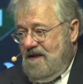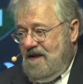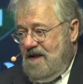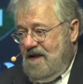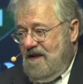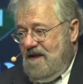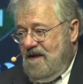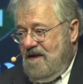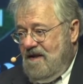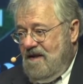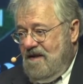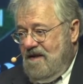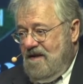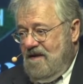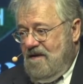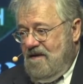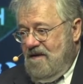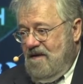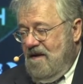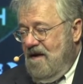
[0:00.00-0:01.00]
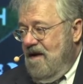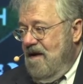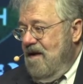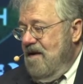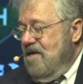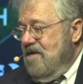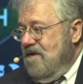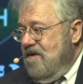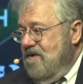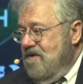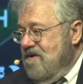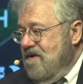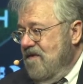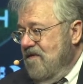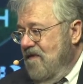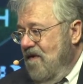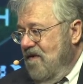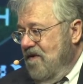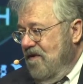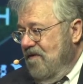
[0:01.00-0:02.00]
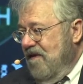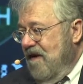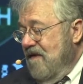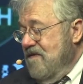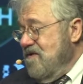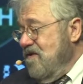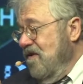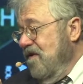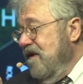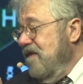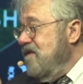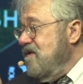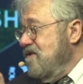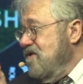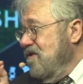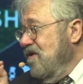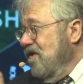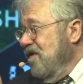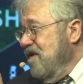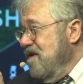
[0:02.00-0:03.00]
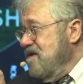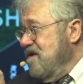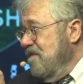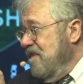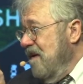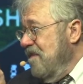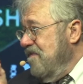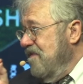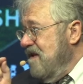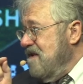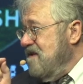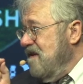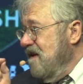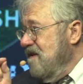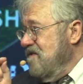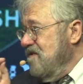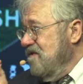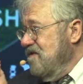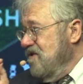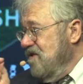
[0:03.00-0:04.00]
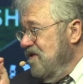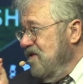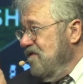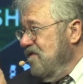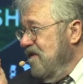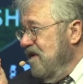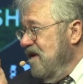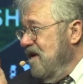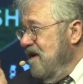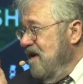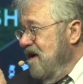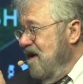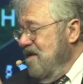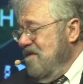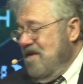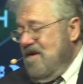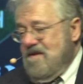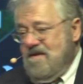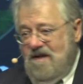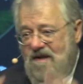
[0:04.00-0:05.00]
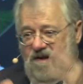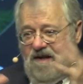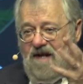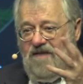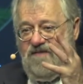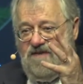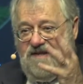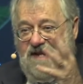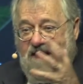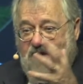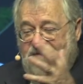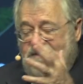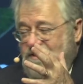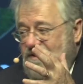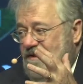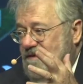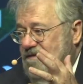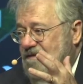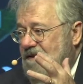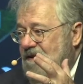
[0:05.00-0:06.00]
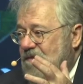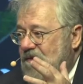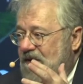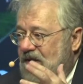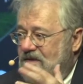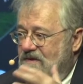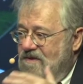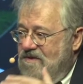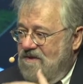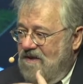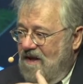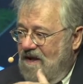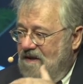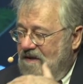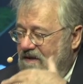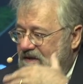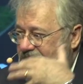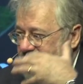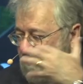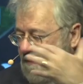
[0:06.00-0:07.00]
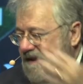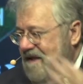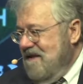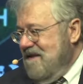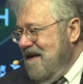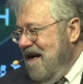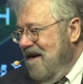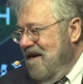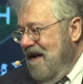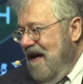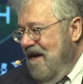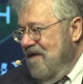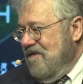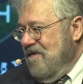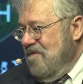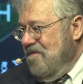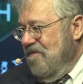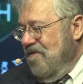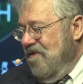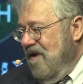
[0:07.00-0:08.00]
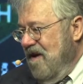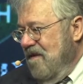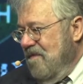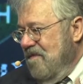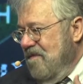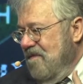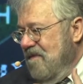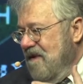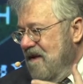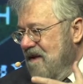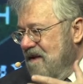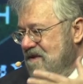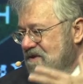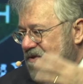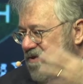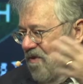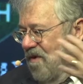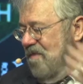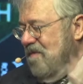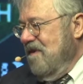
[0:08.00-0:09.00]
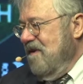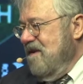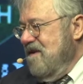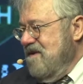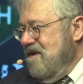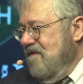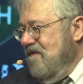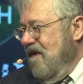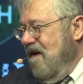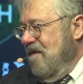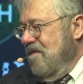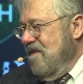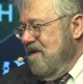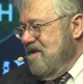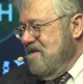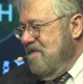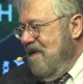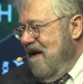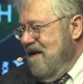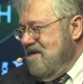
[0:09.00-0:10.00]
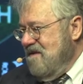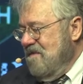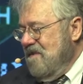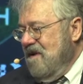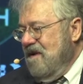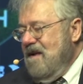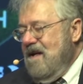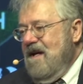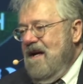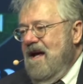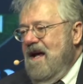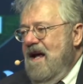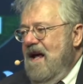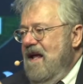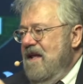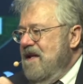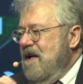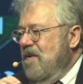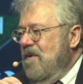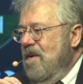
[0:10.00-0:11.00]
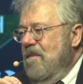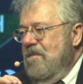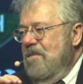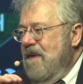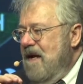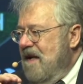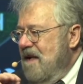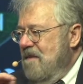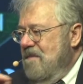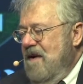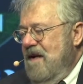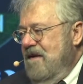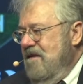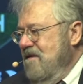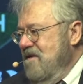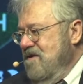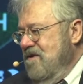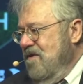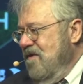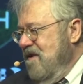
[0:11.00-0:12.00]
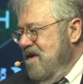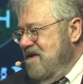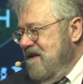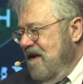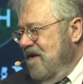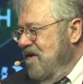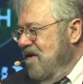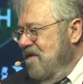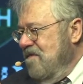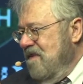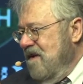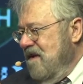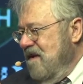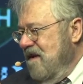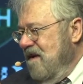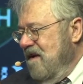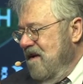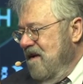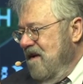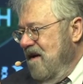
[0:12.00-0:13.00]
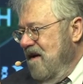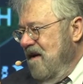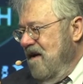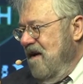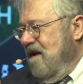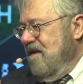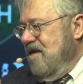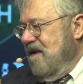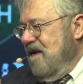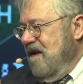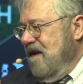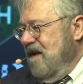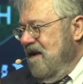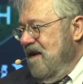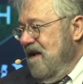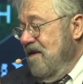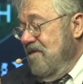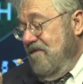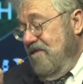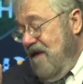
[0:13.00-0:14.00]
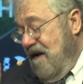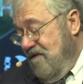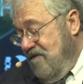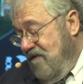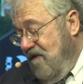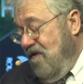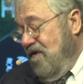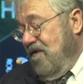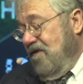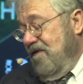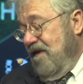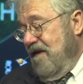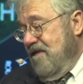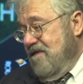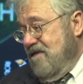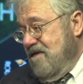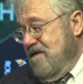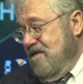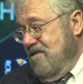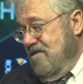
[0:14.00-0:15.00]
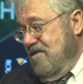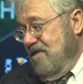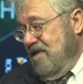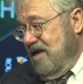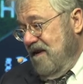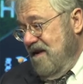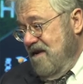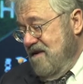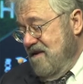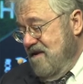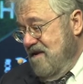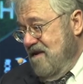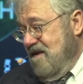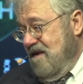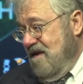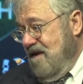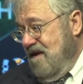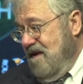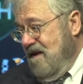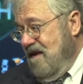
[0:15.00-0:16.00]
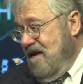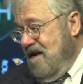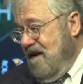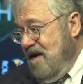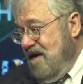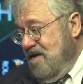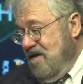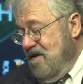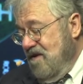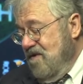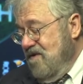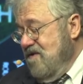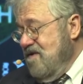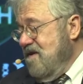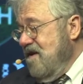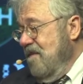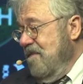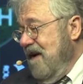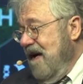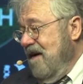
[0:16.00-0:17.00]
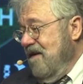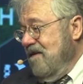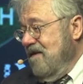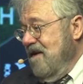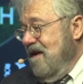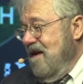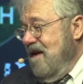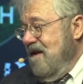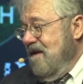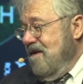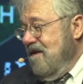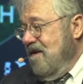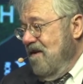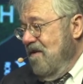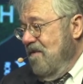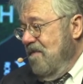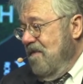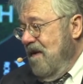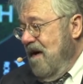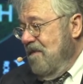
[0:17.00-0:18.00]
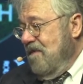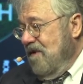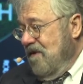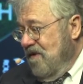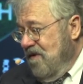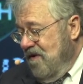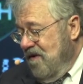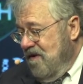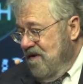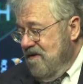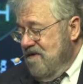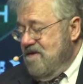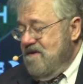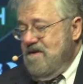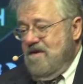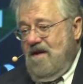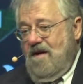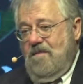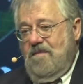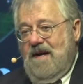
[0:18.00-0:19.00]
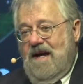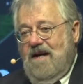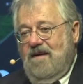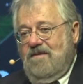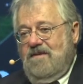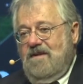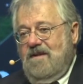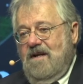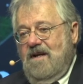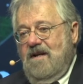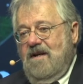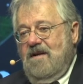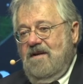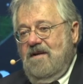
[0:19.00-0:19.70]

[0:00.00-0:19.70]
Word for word: in Uh, using photographs or even stories about presidential children. Because mm. you know, a lot of us have children, and we understand the desire to have them brought up in as normal and as environment as possible. There were many, many stories that could have been done on the, and, and photographs released uh, and used about the Obama girls, about uh,